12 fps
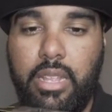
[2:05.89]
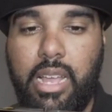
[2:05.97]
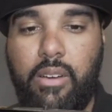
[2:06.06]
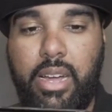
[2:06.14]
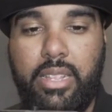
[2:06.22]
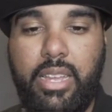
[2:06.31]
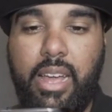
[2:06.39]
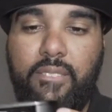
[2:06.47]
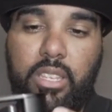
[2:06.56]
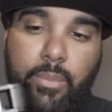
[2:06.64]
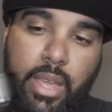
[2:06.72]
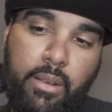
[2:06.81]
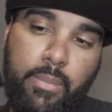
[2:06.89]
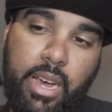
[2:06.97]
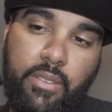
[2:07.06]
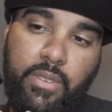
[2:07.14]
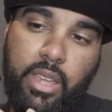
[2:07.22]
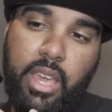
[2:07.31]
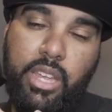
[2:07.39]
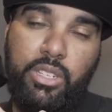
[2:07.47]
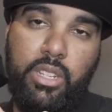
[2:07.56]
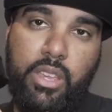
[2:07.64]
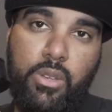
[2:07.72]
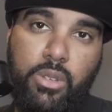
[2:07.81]
Now, I did have to make a
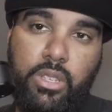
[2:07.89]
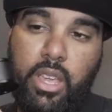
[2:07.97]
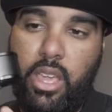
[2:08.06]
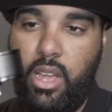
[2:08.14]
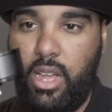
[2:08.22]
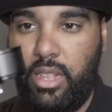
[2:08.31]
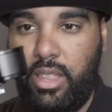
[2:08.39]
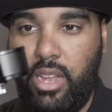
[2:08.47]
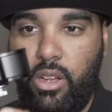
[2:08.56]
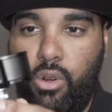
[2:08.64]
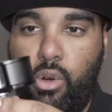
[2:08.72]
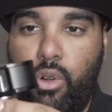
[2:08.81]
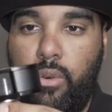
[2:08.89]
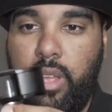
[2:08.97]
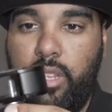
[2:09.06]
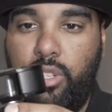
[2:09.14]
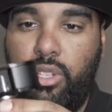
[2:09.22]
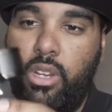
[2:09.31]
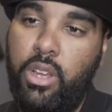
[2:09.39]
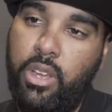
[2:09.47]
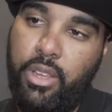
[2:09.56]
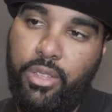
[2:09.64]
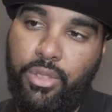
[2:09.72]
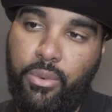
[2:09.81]
modification. I used I think a 1/4 inch
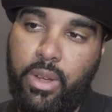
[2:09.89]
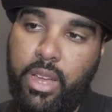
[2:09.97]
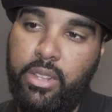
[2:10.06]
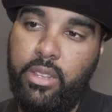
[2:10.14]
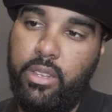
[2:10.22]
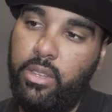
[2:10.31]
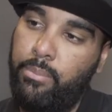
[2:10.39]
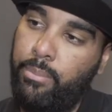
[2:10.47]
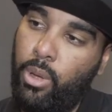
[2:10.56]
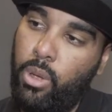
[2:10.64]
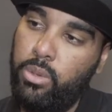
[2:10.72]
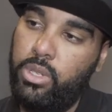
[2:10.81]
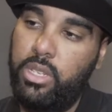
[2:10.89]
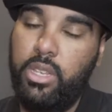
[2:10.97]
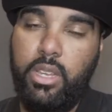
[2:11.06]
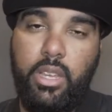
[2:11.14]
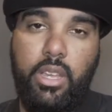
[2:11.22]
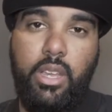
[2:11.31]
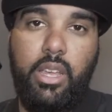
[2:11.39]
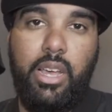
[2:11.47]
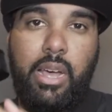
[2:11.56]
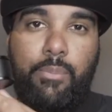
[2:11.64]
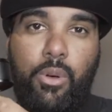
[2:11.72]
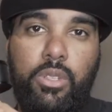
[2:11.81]
thread bolt.
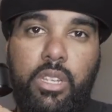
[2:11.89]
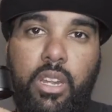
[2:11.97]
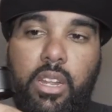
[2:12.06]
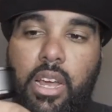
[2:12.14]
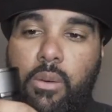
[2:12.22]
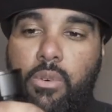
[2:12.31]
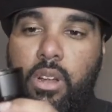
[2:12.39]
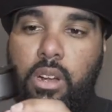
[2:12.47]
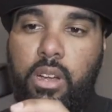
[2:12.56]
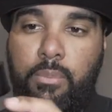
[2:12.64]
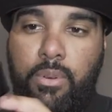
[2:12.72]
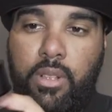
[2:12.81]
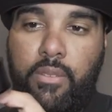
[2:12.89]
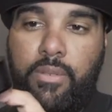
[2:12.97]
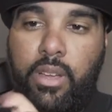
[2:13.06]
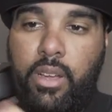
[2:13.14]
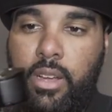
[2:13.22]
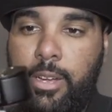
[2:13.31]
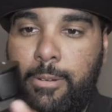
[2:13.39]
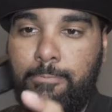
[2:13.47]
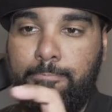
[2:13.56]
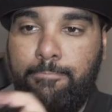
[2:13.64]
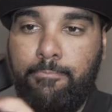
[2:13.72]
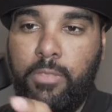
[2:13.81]
I bolted it on with a couple of
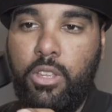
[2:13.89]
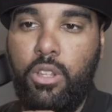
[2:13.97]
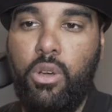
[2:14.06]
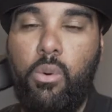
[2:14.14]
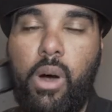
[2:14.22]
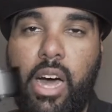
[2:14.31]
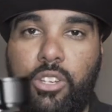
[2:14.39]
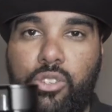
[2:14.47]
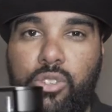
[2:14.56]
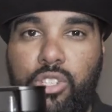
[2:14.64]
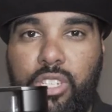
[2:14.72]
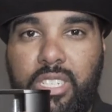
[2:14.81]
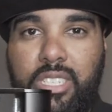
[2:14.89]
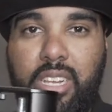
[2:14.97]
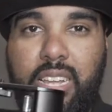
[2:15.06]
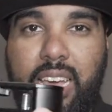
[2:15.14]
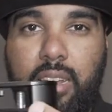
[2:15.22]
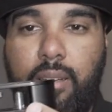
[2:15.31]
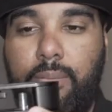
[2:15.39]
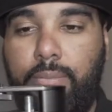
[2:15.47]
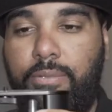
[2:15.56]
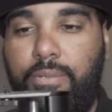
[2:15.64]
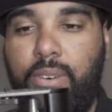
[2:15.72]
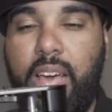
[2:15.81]
washers, just to kind
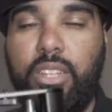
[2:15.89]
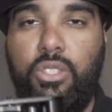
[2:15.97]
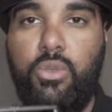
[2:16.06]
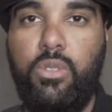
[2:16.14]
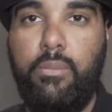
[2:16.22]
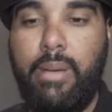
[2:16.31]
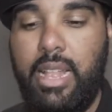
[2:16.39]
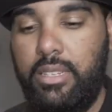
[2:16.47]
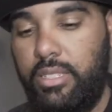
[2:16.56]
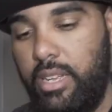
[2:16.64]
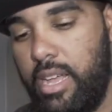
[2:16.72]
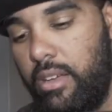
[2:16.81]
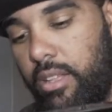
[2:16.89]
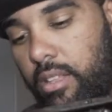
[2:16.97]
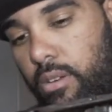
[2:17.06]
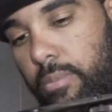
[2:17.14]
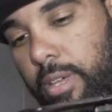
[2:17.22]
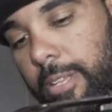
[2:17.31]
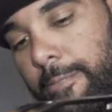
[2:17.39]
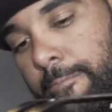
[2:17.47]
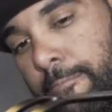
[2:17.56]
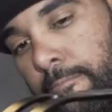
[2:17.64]
of fine tune the balancing out a little bit.